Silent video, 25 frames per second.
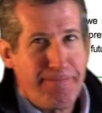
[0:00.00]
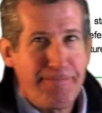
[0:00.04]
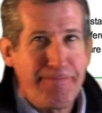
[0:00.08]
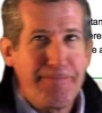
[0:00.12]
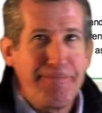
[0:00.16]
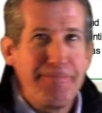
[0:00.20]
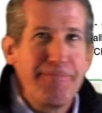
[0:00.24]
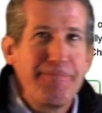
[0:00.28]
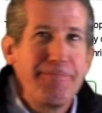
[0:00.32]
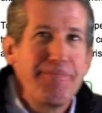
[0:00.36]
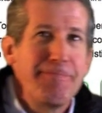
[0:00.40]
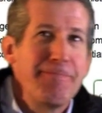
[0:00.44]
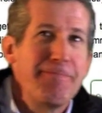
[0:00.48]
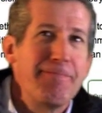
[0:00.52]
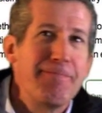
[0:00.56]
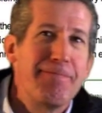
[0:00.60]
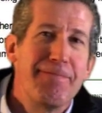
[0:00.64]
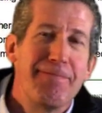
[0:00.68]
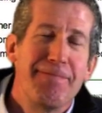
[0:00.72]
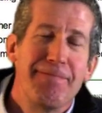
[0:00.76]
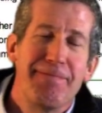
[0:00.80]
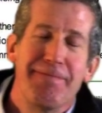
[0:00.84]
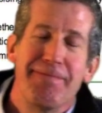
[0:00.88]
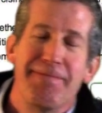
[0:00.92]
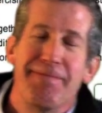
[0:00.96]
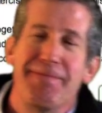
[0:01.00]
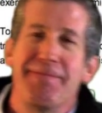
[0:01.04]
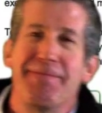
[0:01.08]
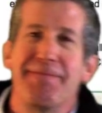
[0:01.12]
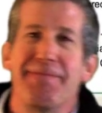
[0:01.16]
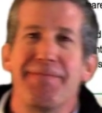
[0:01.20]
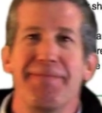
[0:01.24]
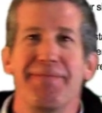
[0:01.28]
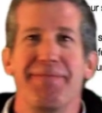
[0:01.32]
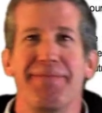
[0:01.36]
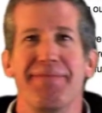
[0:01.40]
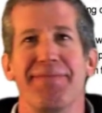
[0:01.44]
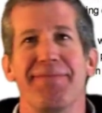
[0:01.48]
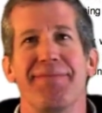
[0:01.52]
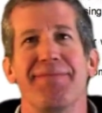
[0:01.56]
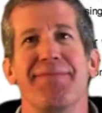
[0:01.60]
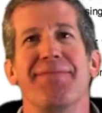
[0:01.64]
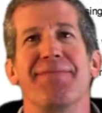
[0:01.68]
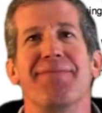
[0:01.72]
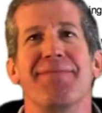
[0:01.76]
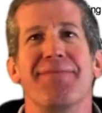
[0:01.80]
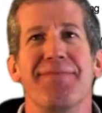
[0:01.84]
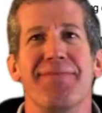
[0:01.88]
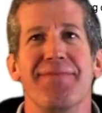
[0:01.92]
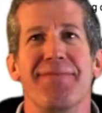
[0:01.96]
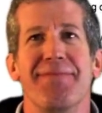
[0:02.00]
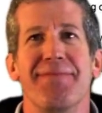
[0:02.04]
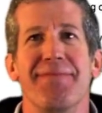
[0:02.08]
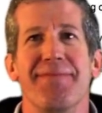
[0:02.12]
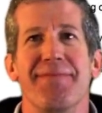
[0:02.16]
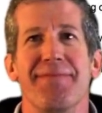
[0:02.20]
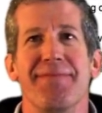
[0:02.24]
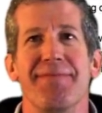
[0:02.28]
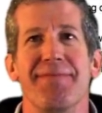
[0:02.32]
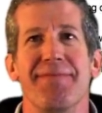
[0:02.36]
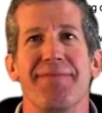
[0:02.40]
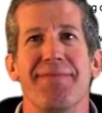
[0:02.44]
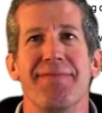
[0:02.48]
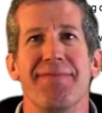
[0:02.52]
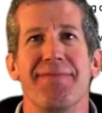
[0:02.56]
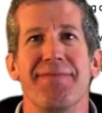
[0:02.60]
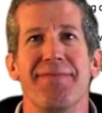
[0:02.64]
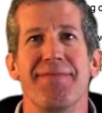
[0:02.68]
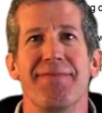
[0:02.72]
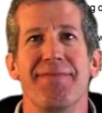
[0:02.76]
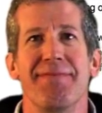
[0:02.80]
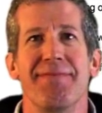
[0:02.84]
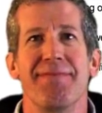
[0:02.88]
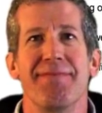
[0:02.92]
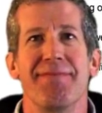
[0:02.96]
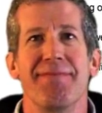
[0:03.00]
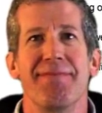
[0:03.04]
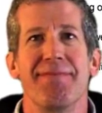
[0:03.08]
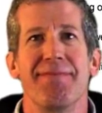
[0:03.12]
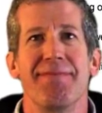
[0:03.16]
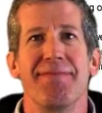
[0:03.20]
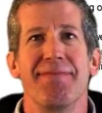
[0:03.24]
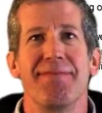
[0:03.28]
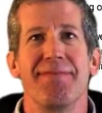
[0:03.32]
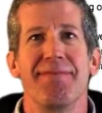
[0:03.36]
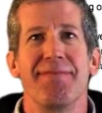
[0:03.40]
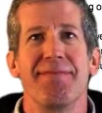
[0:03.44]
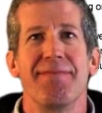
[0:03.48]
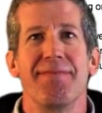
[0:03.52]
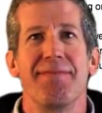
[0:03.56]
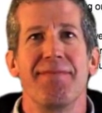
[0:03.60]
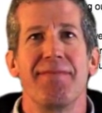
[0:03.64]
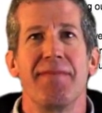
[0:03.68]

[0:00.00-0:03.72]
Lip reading: Nobody speaks.